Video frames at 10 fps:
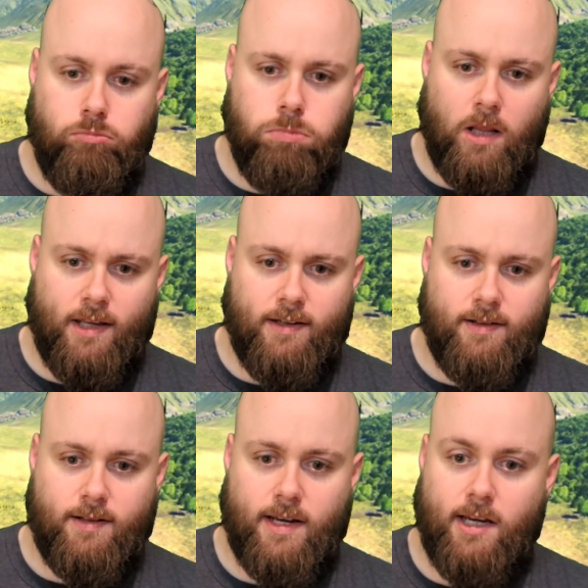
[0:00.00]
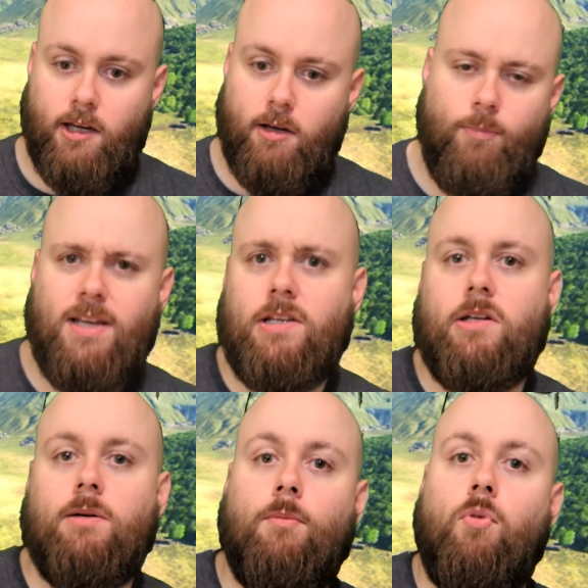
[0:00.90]
place basically
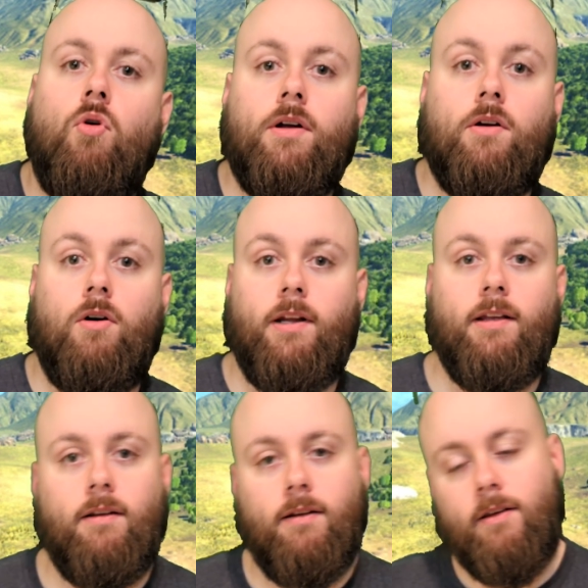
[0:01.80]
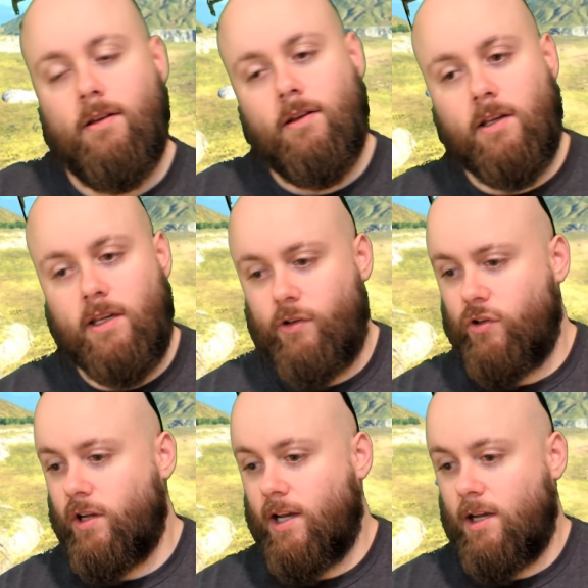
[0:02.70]
a point on it each
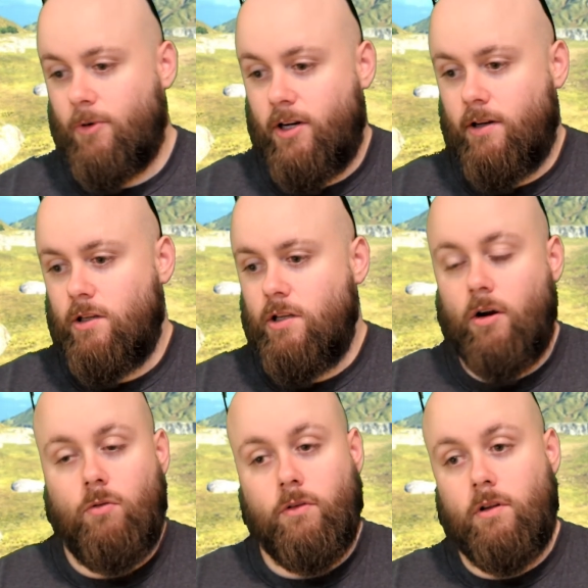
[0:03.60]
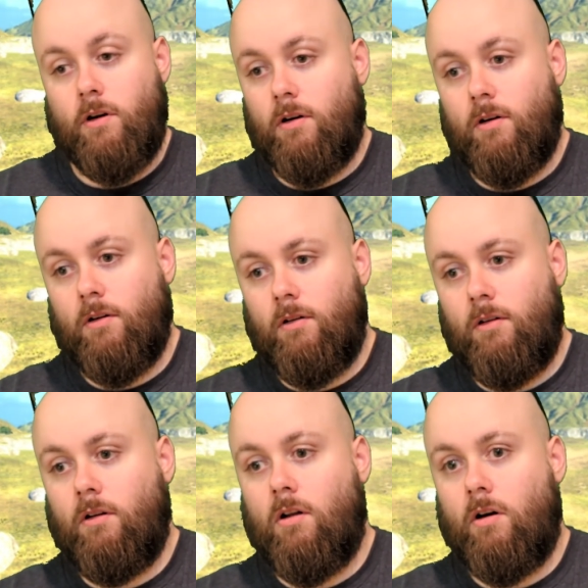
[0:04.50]
time. And there are
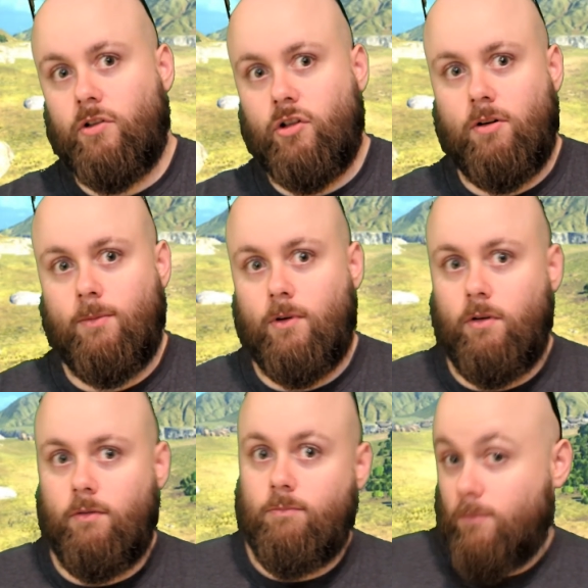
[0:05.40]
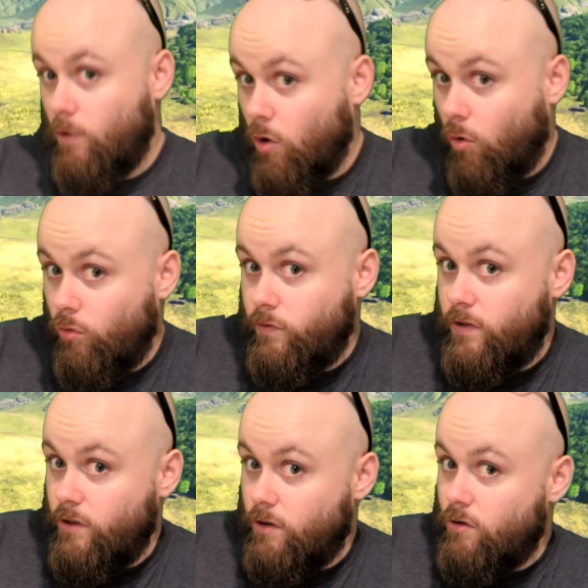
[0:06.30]
long-term goals
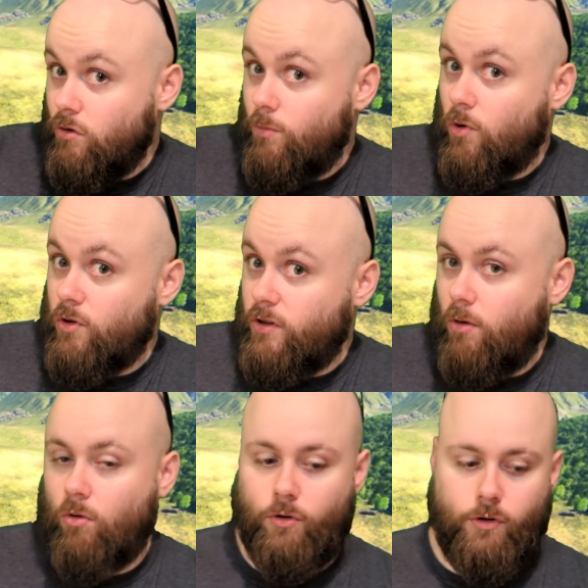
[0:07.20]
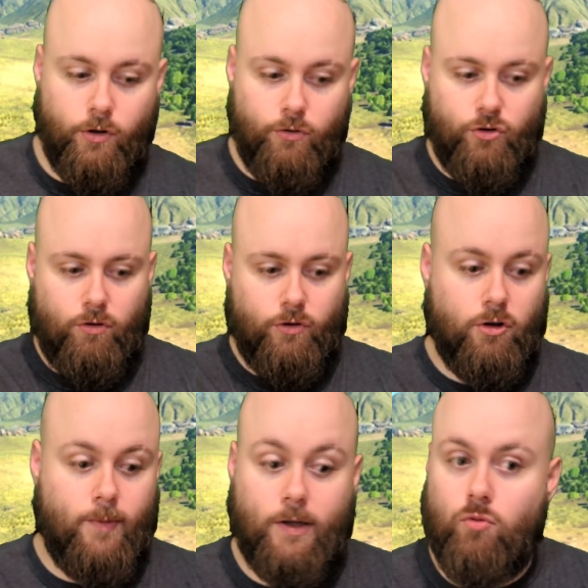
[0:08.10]
that you could do more so, or you could do
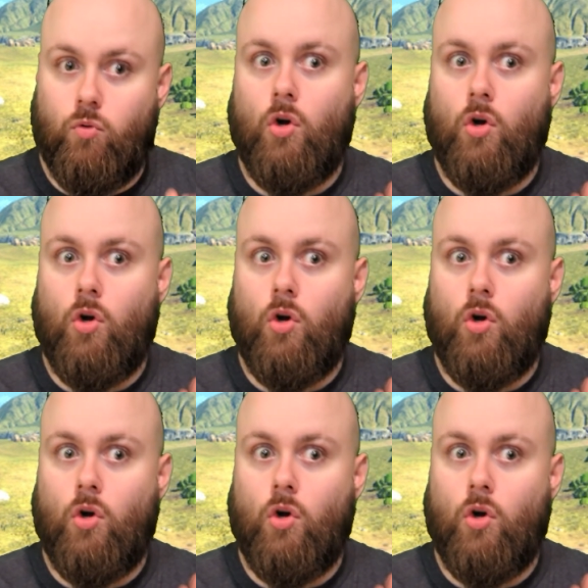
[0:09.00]
short-term, like, ooh,